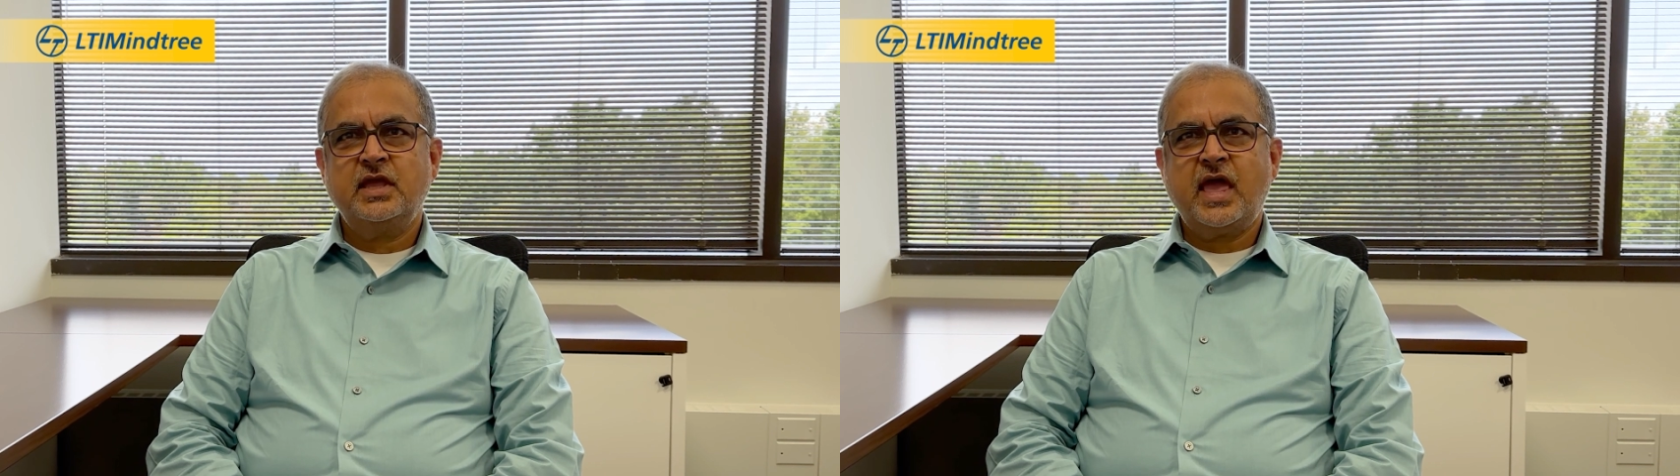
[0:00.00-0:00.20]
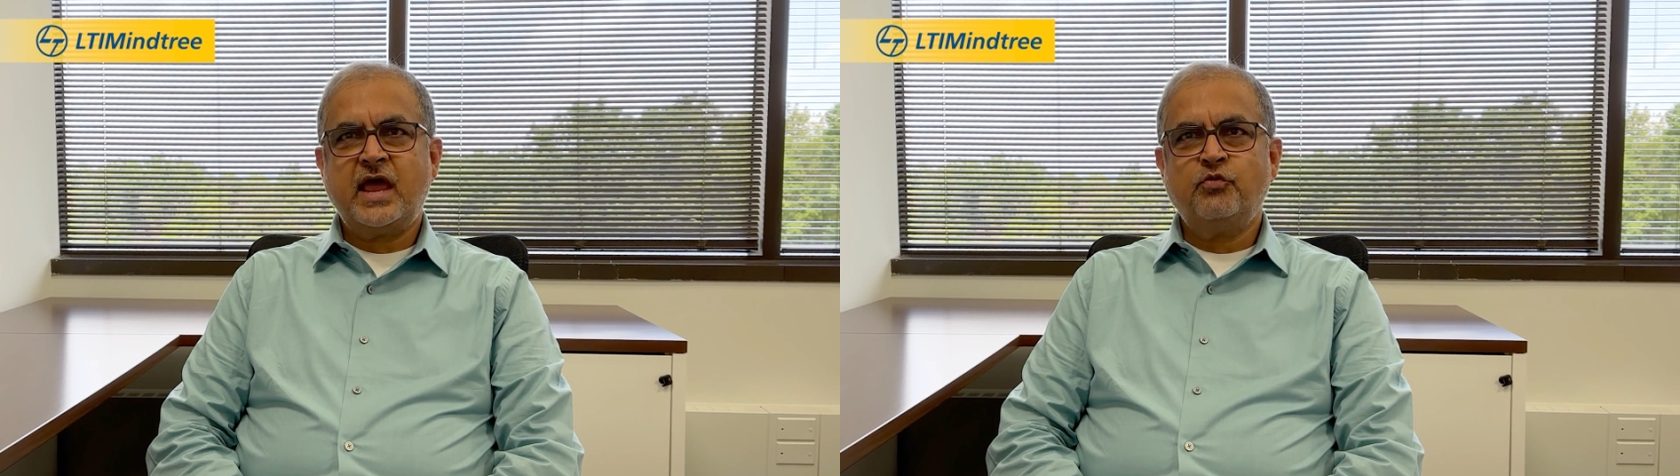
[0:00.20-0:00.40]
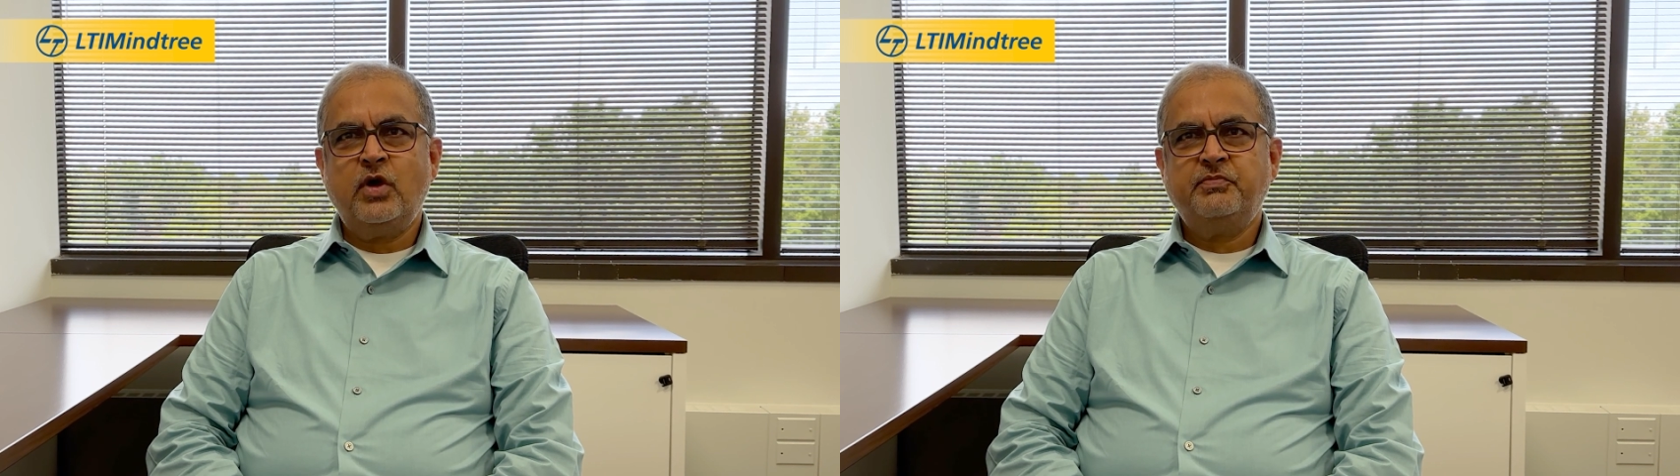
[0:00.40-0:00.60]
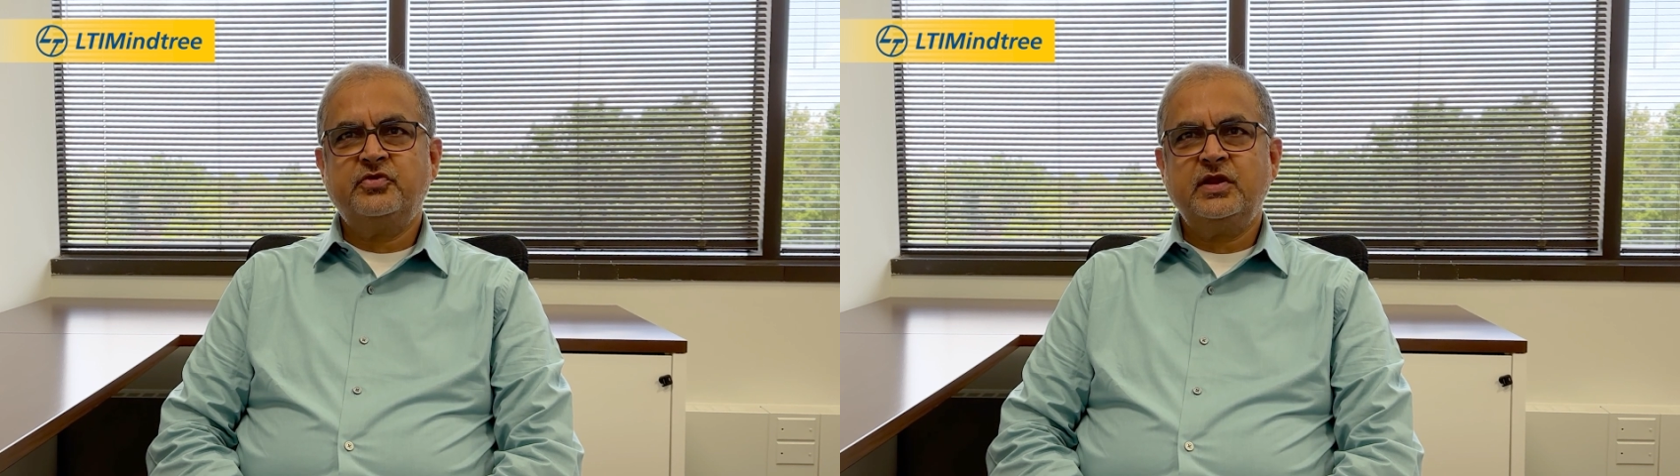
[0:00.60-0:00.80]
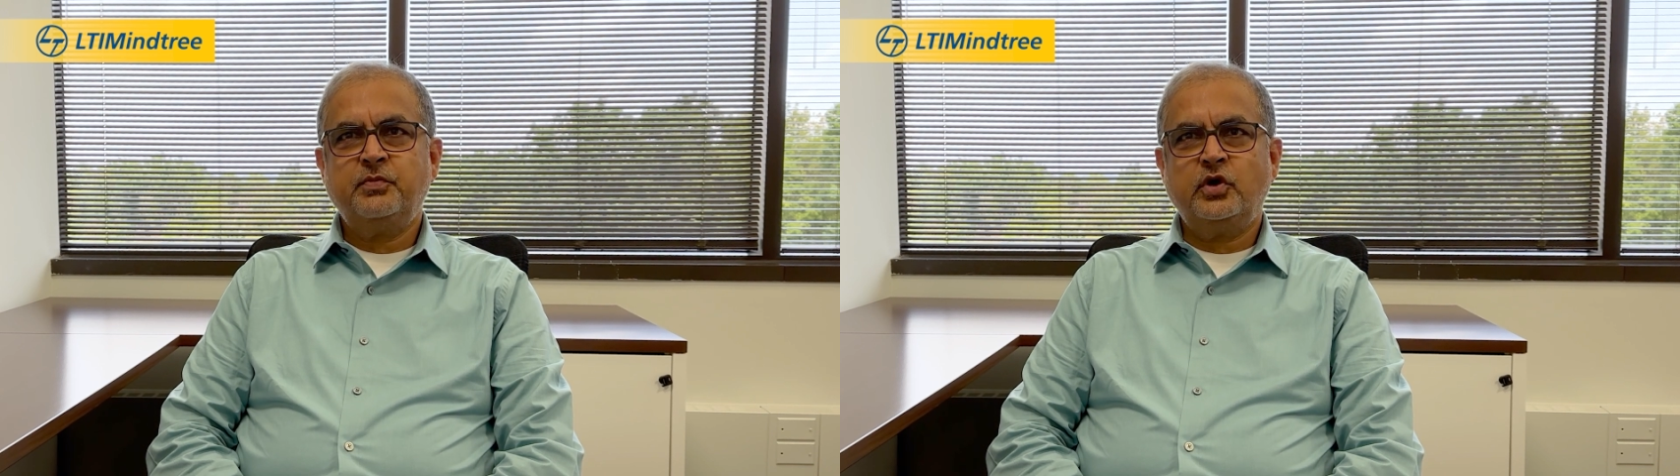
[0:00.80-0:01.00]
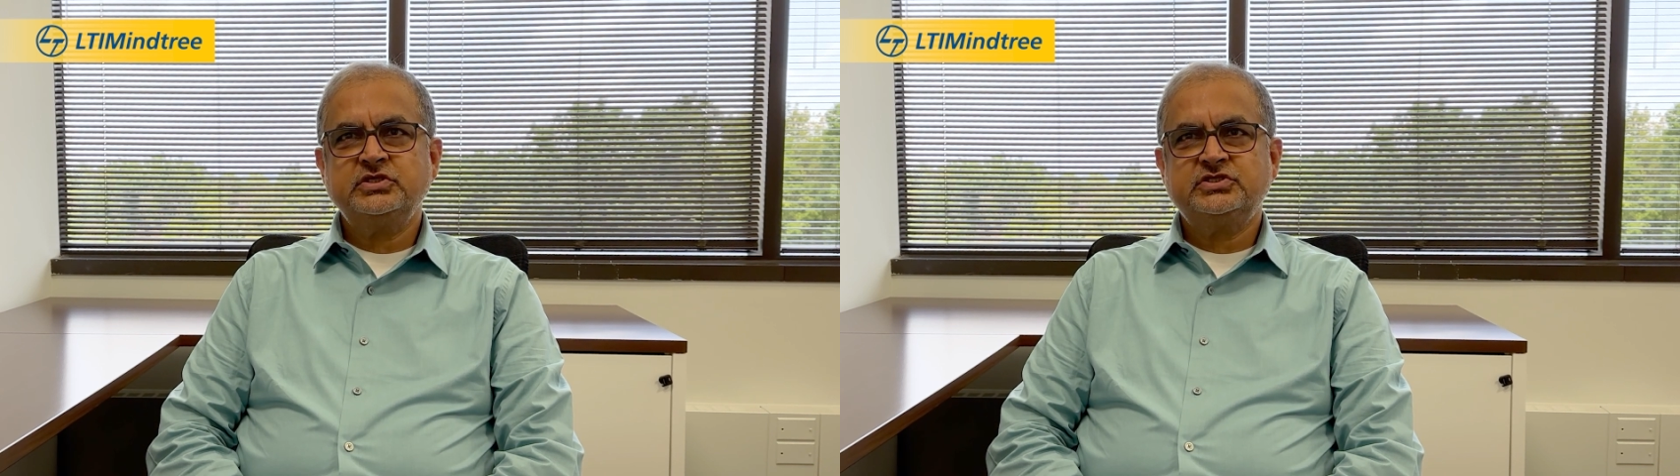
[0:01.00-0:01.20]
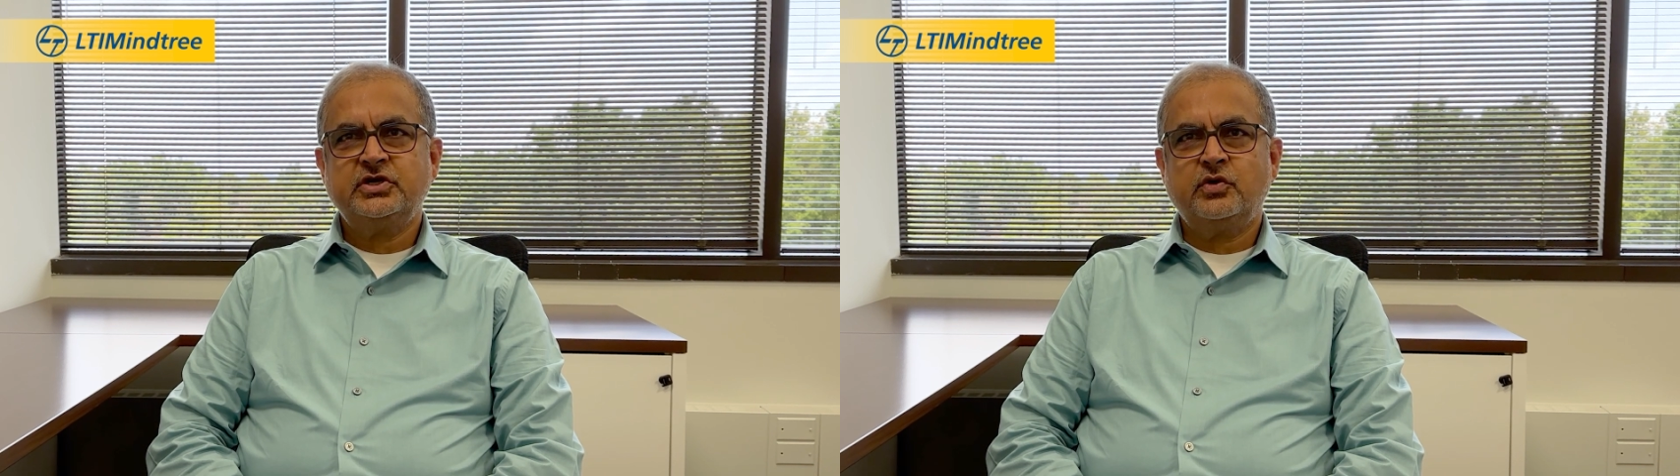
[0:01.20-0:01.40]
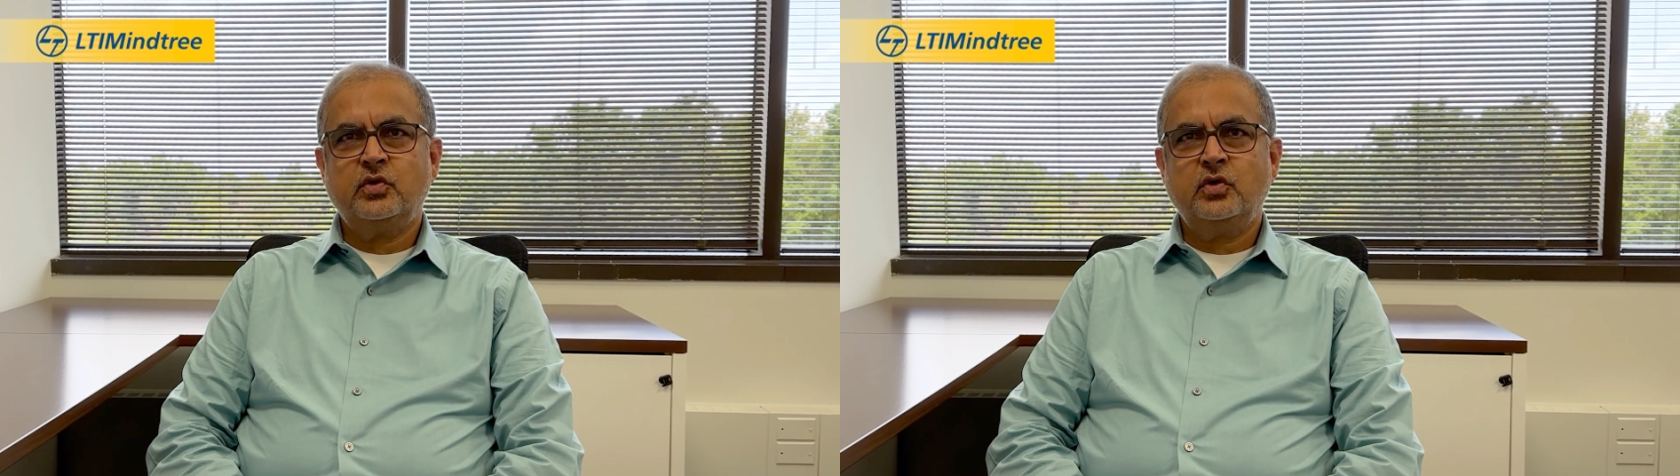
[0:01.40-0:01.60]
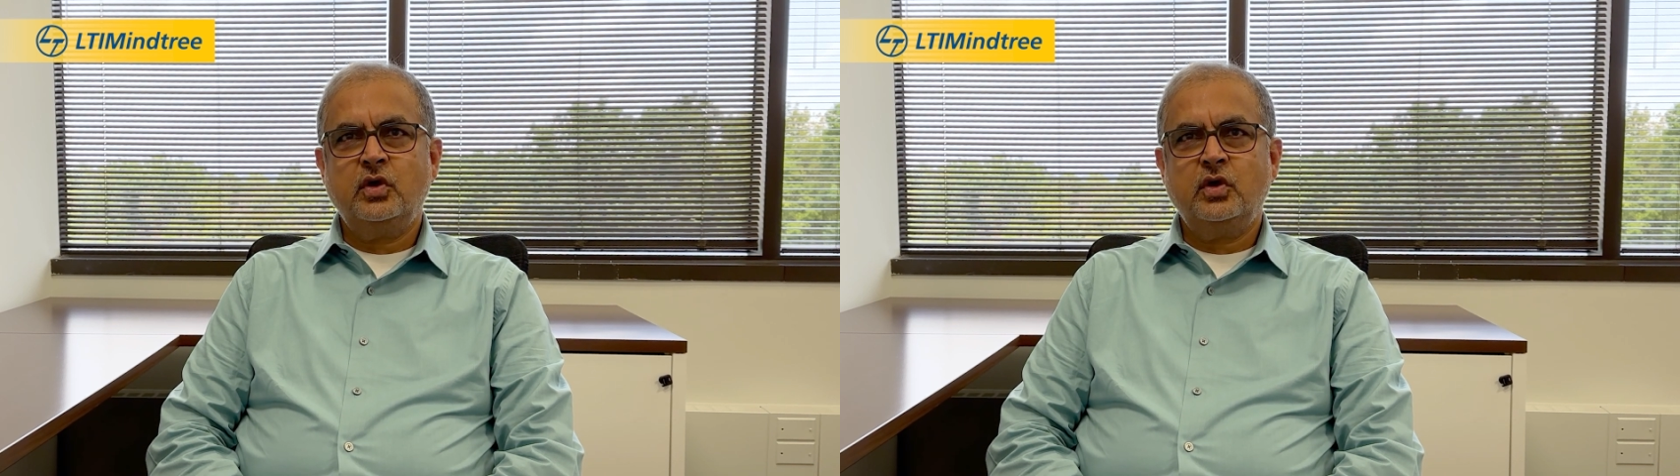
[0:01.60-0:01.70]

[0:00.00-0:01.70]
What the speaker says: and Web 3.0,